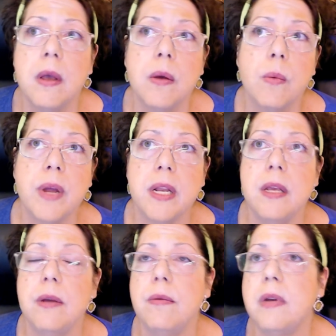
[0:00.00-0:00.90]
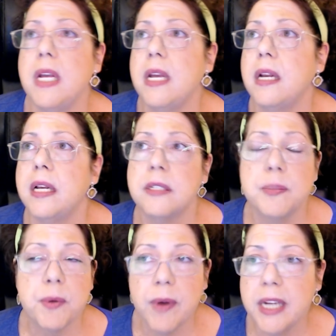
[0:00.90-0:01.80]
when you need
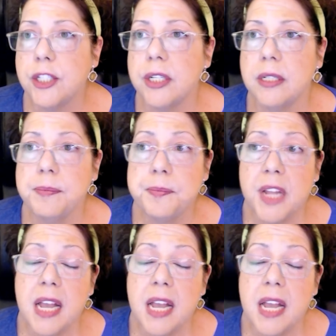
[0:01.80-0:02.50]
inspiration.